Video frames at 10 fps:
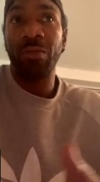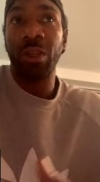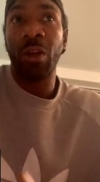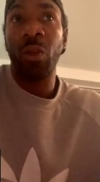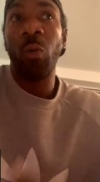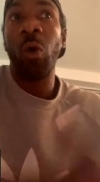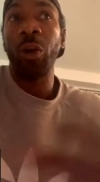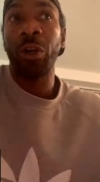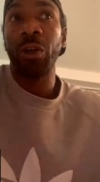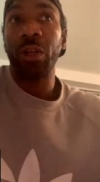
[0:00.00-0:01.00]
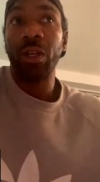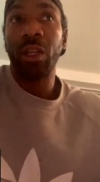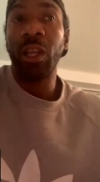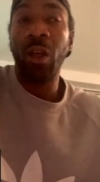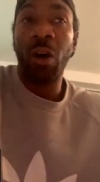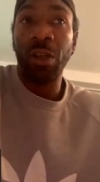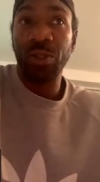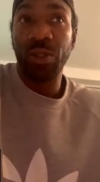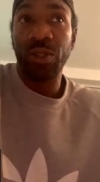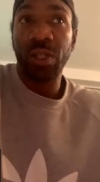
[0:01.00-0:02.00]
you know, the water
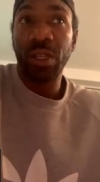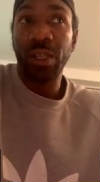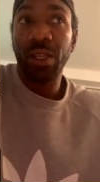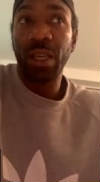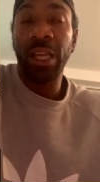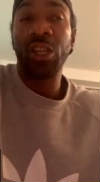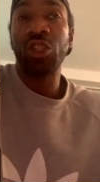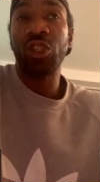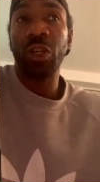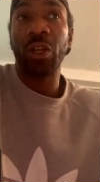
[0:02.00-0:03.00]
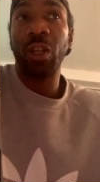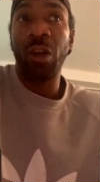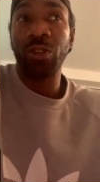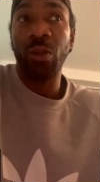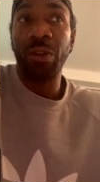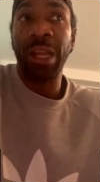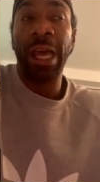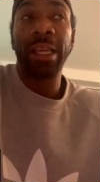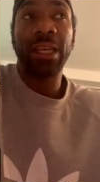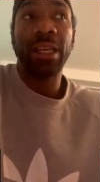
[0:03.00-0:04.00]
loss and the sugar loss
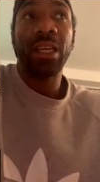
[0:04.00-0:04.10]
overnight.